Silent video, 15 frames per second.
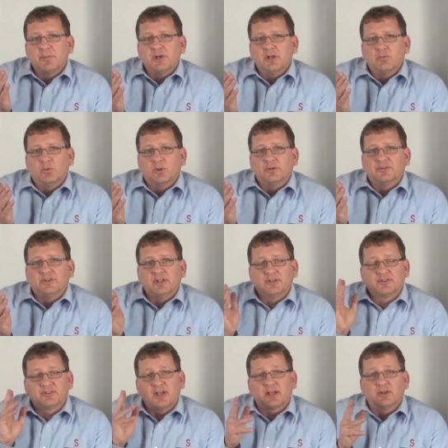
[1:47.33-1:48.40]
and we'll see a
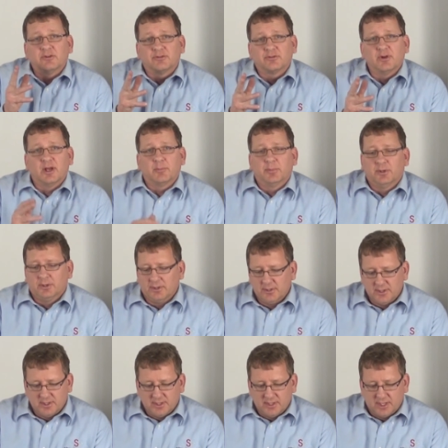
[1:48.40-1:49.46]
second trip.
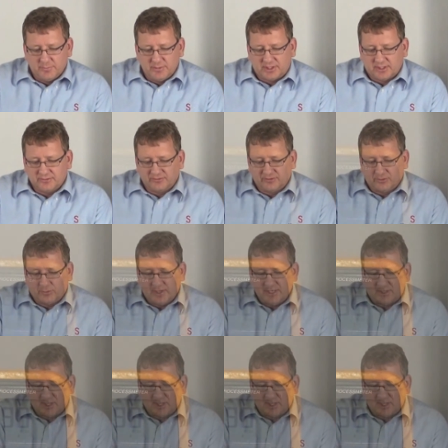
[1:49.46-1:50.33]
And because of the rate